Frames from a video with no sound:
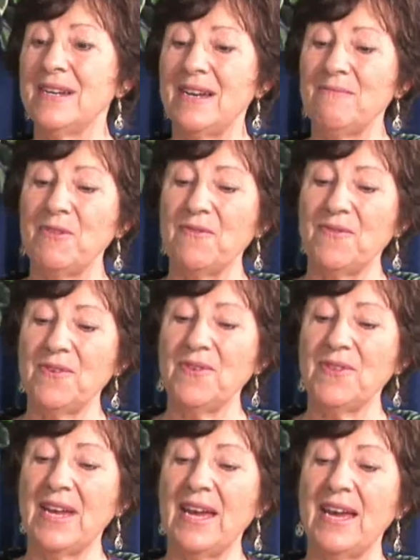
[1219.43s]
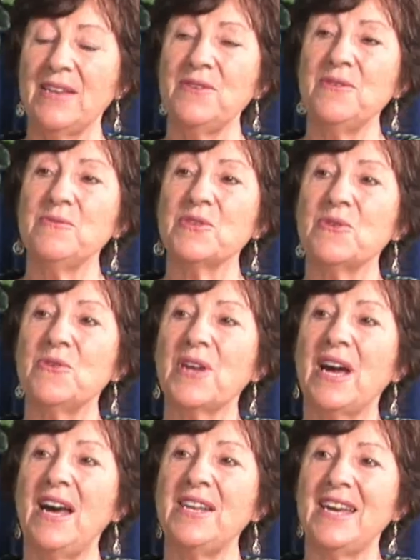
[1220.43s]
And before that, Anu was called
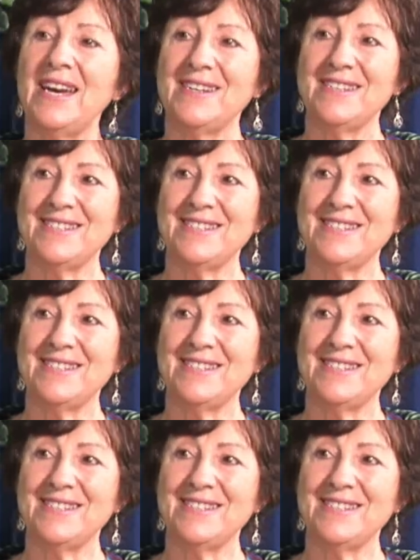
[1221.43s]
Anna,